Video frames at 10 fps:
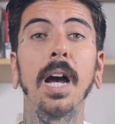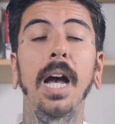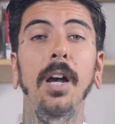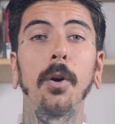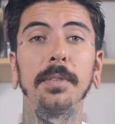
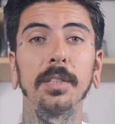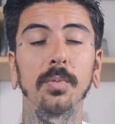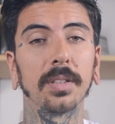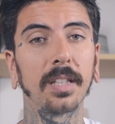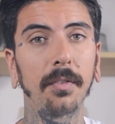I hope this
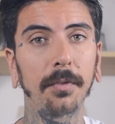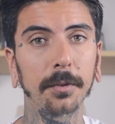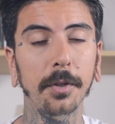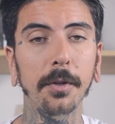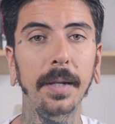was helpful
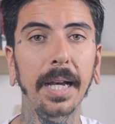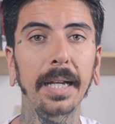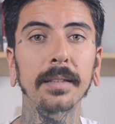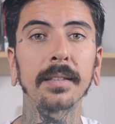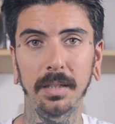to you
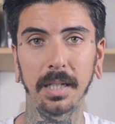guys.